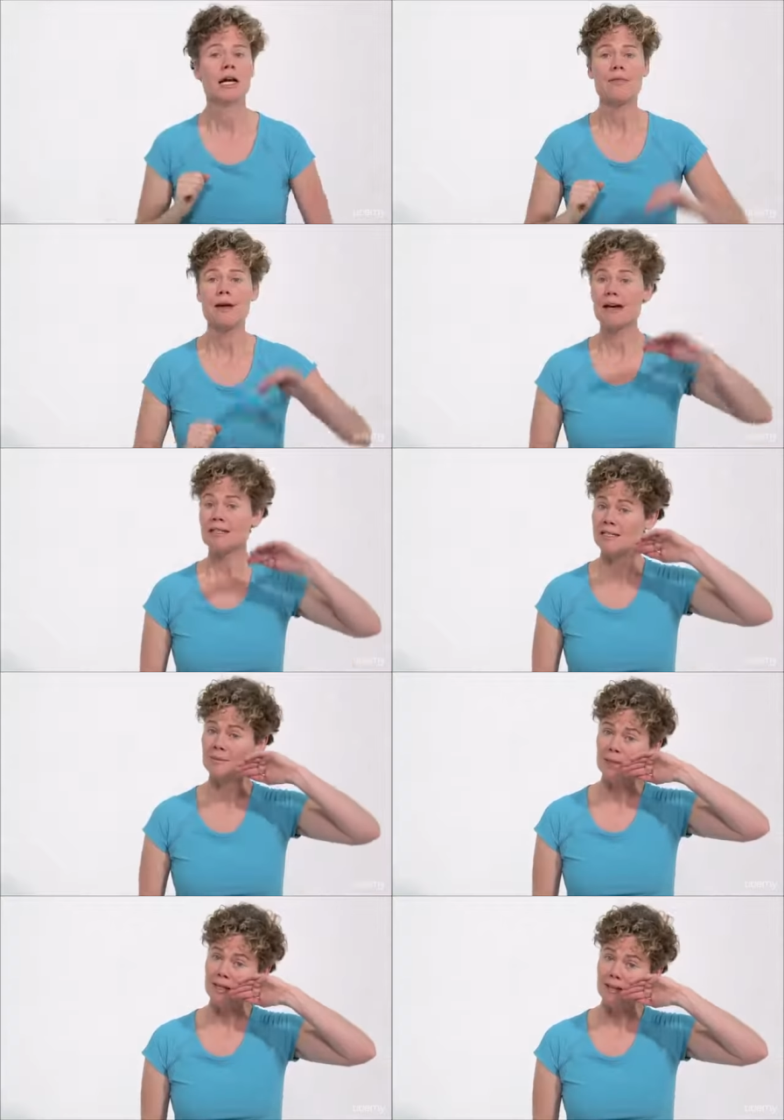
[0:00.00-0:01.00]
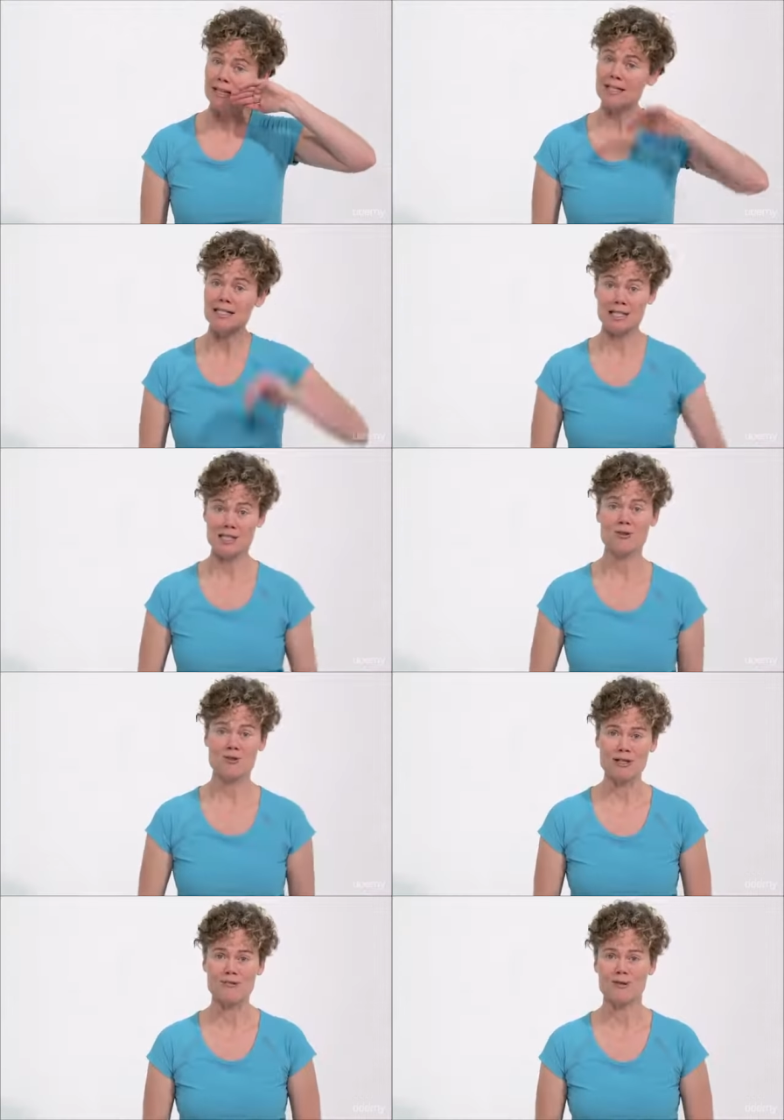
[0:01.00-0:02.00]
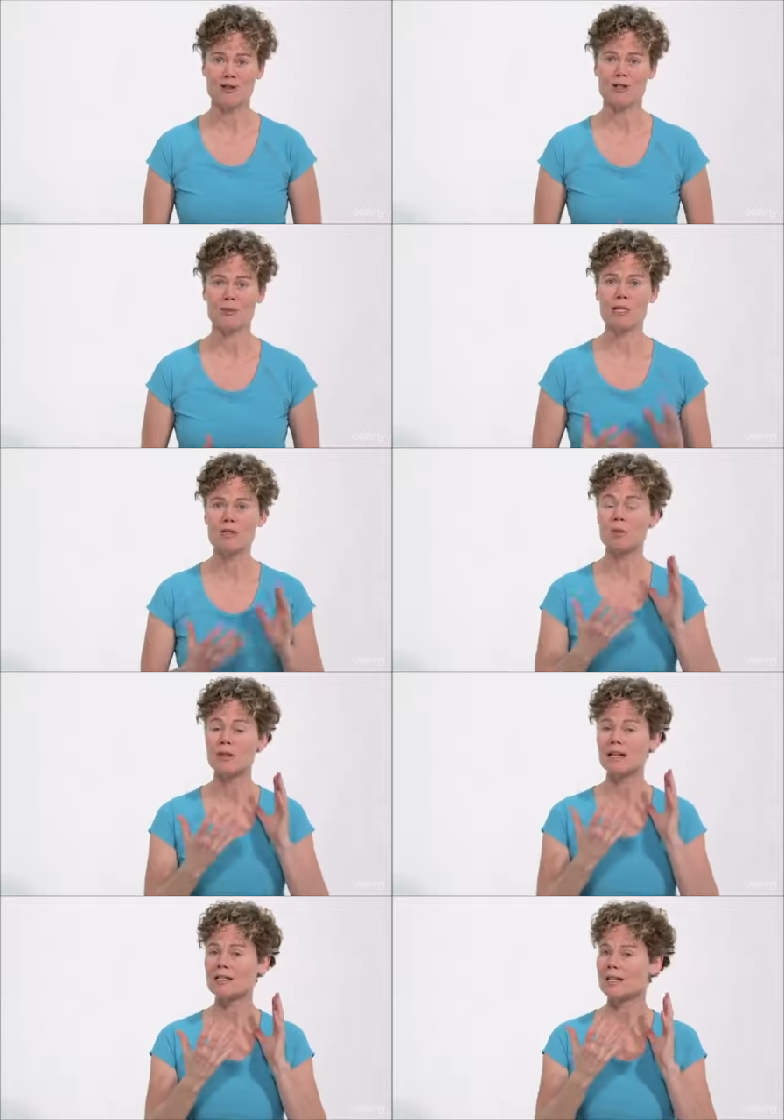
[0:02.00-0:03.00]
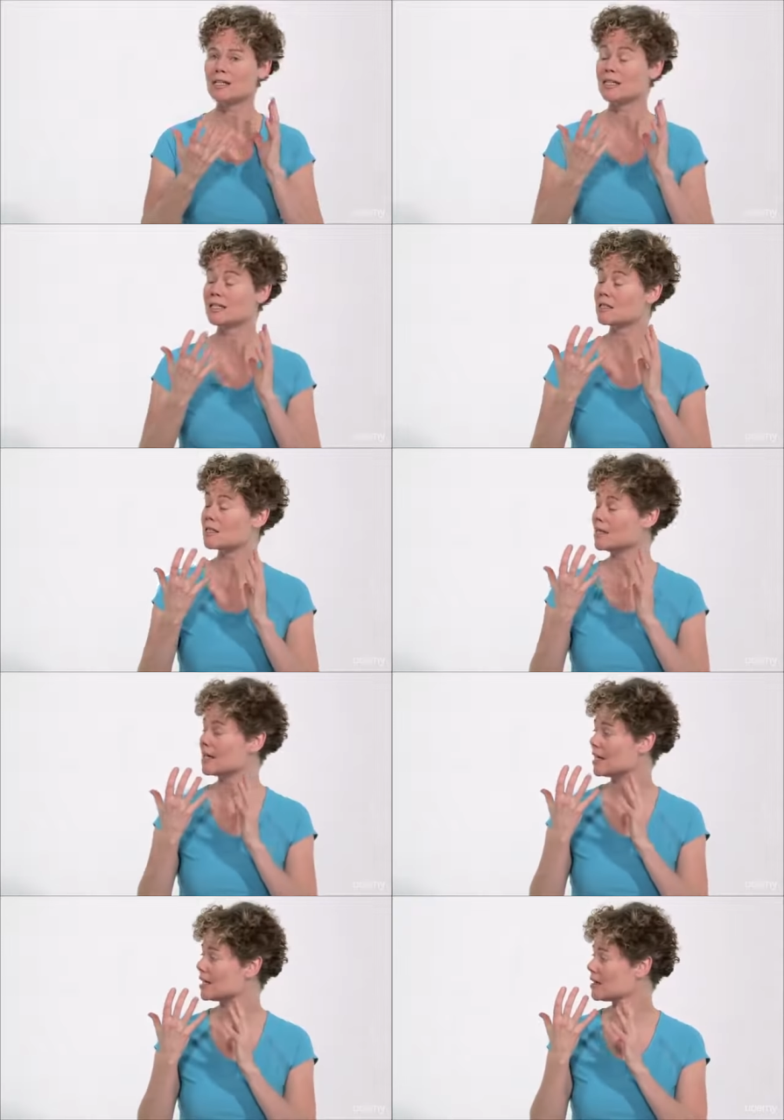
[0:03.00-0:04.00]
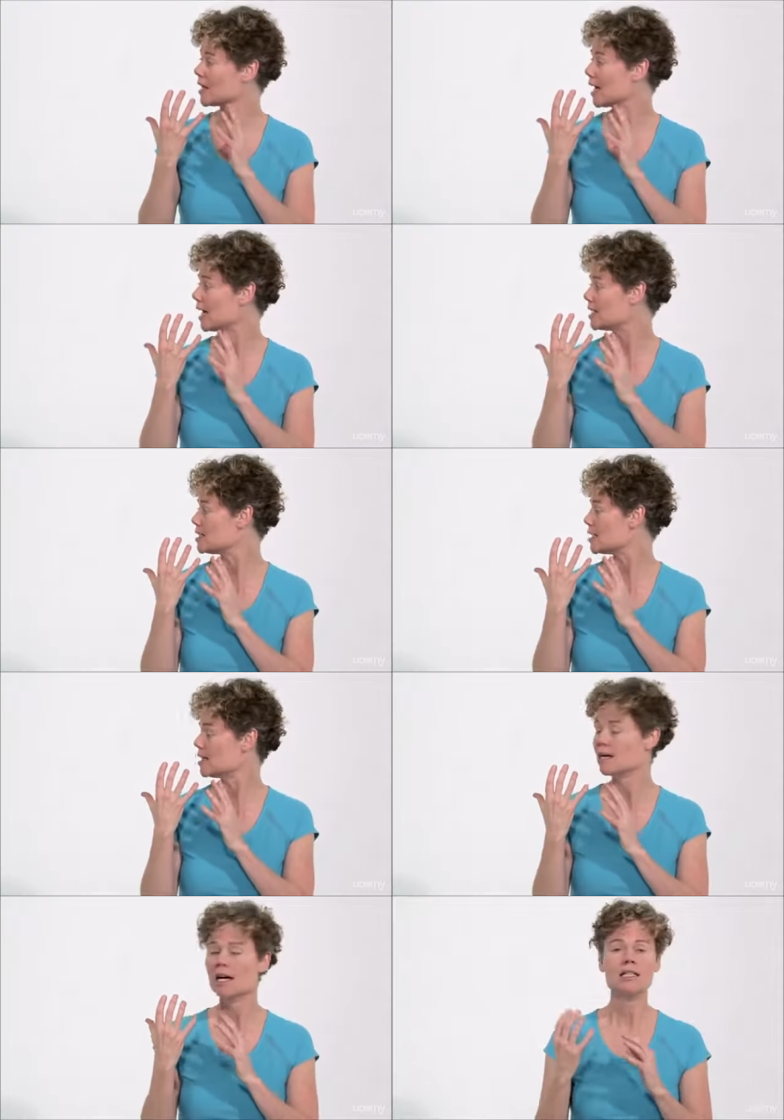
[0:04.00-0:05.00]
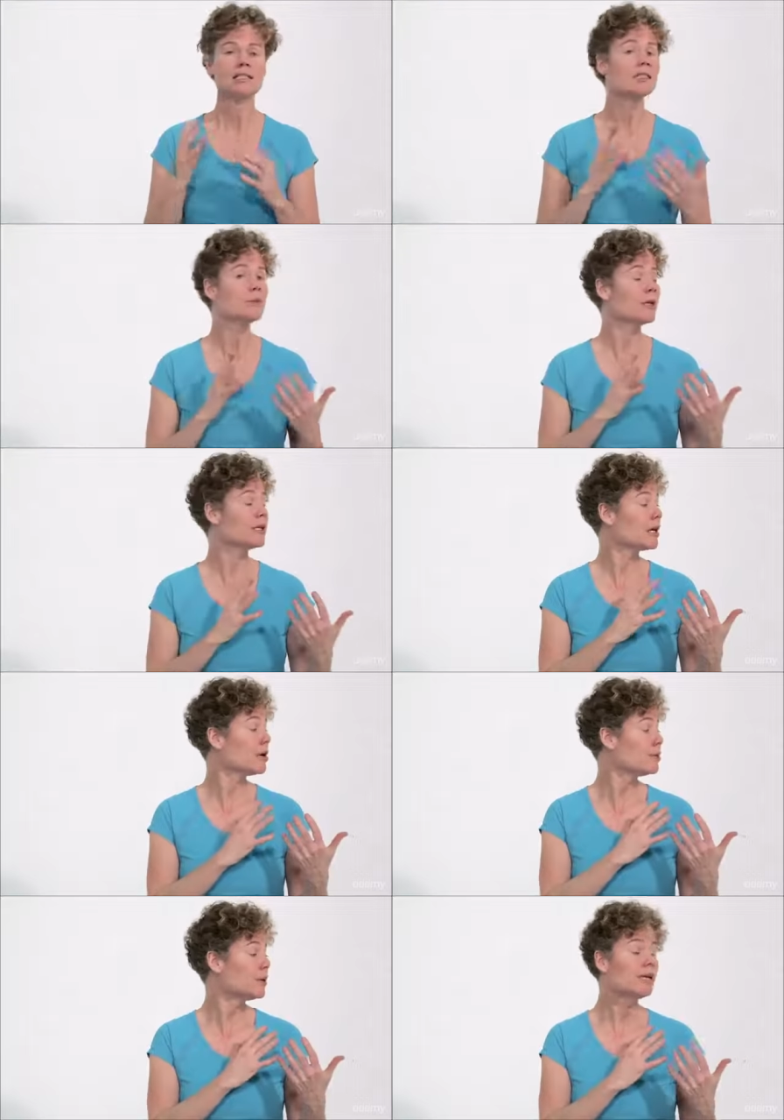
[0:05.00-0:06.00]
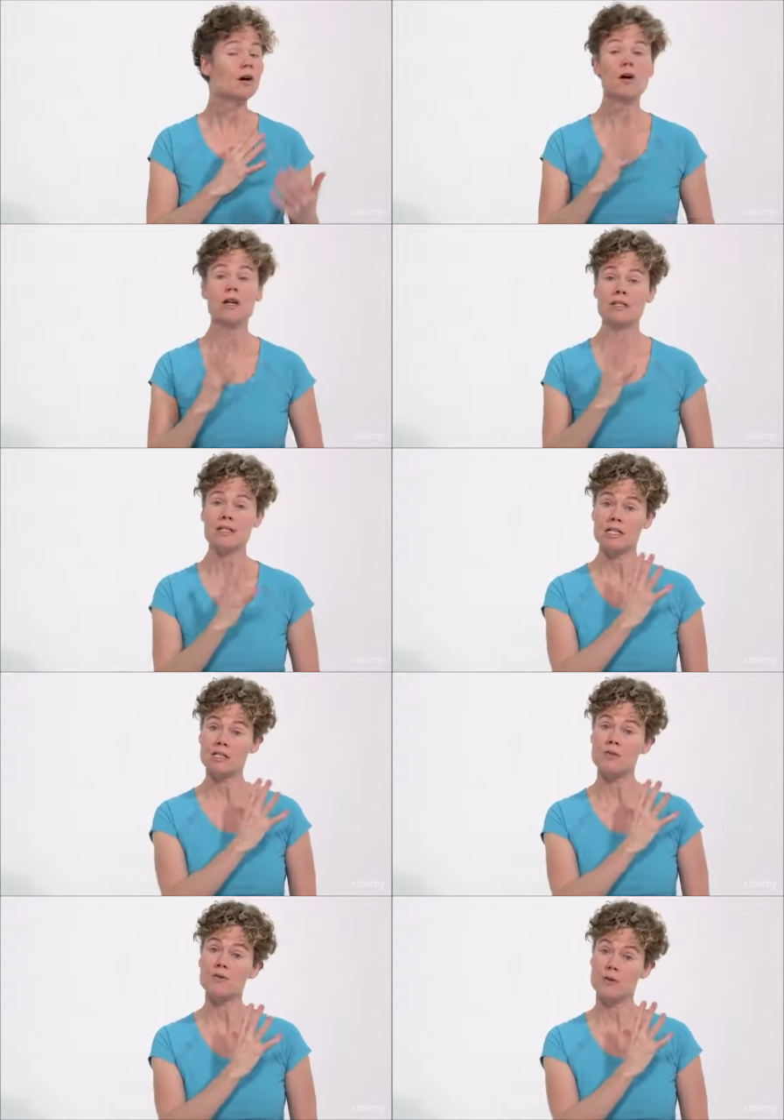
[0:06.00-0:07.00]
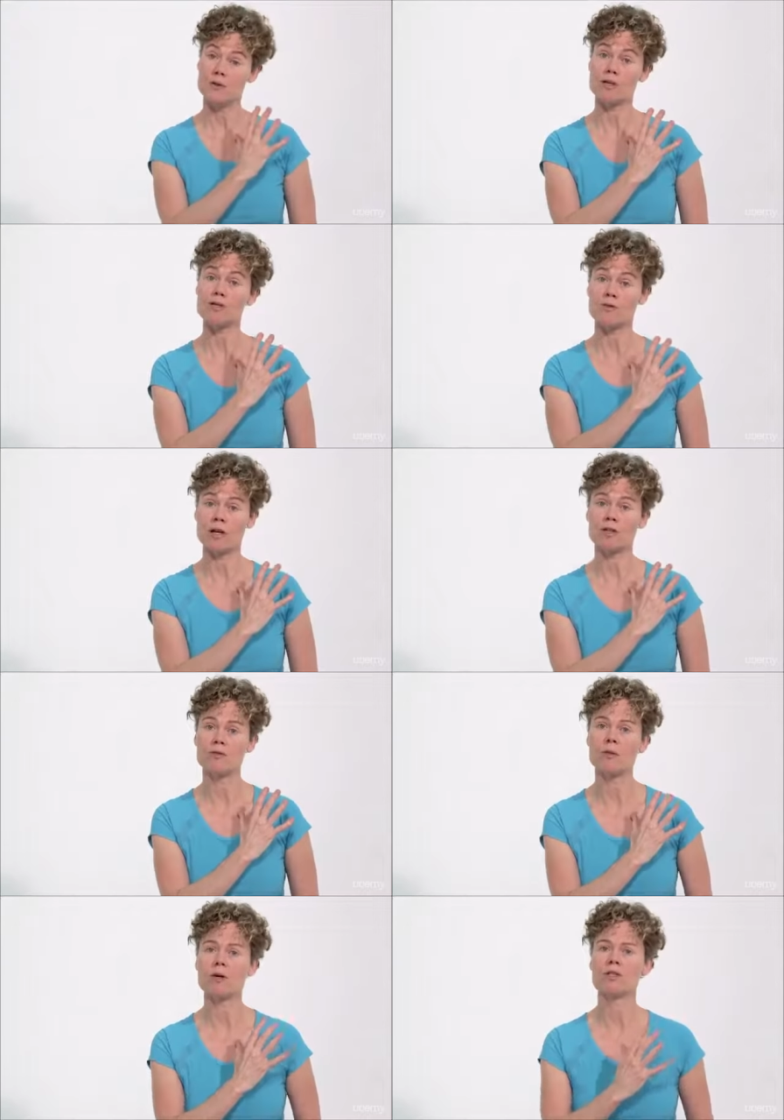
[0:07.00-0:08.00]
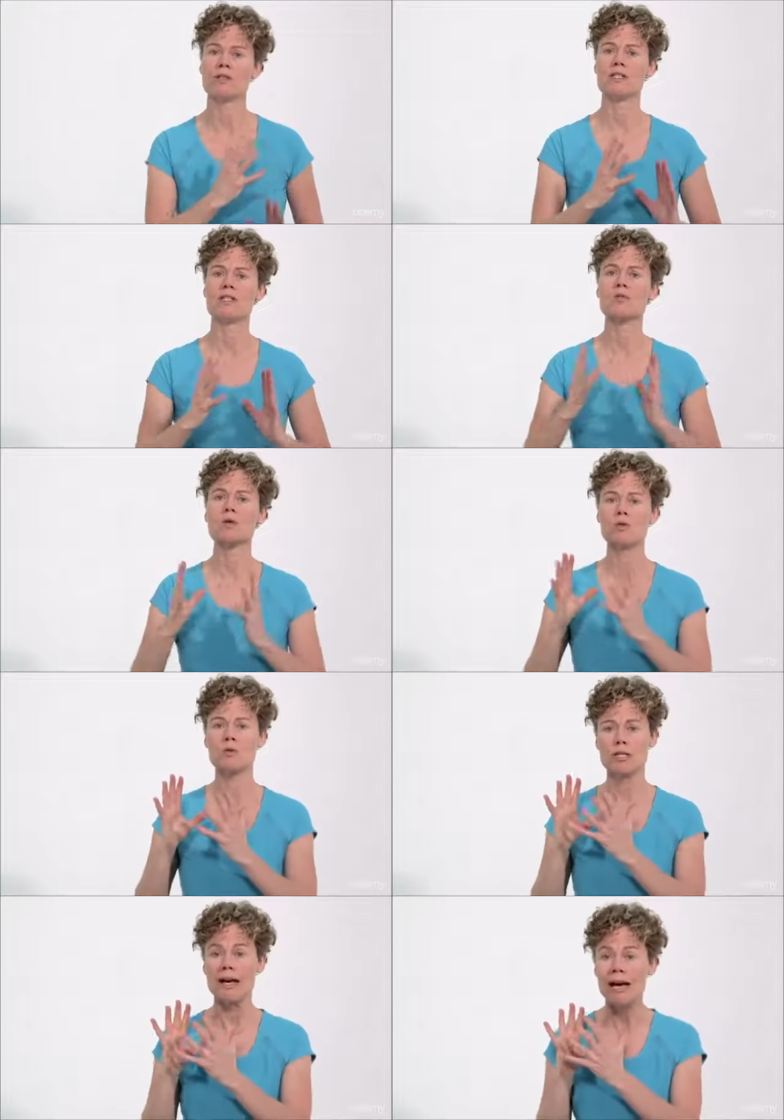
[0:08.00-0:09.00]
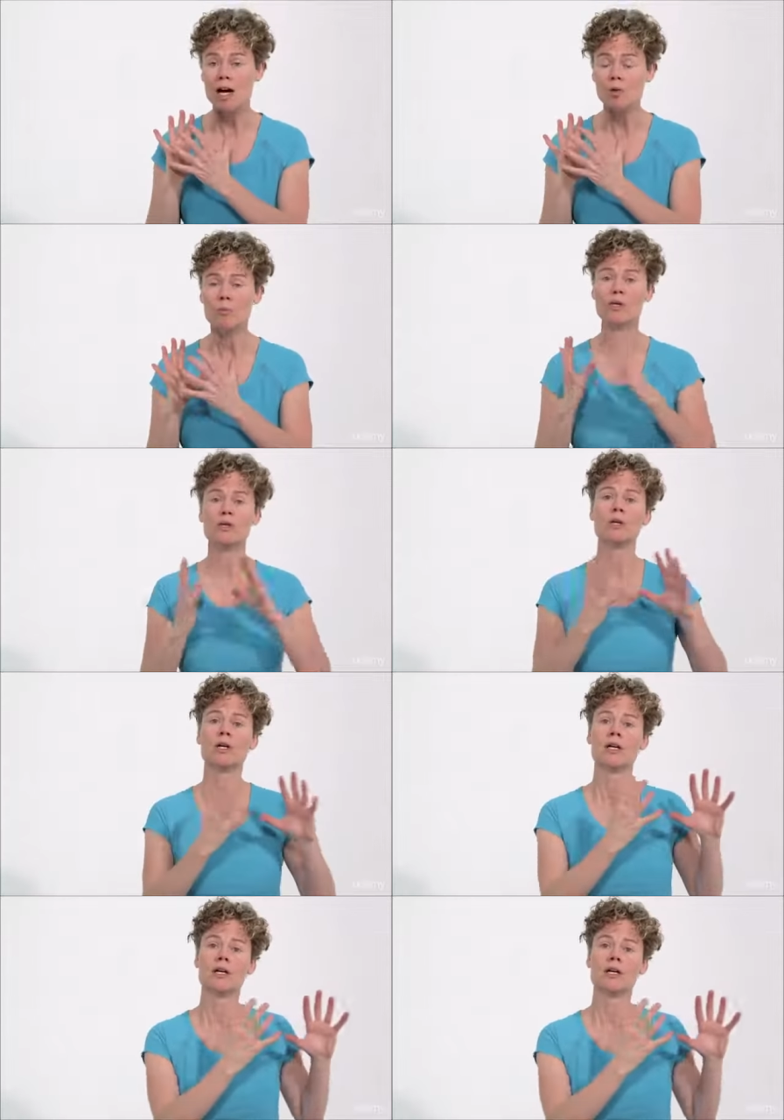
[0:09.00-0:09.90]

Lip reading: and that's the bit that's the extreme version, because what that does is it's taking the head a little bit beyond its furthest range of motion. This is what's going to help you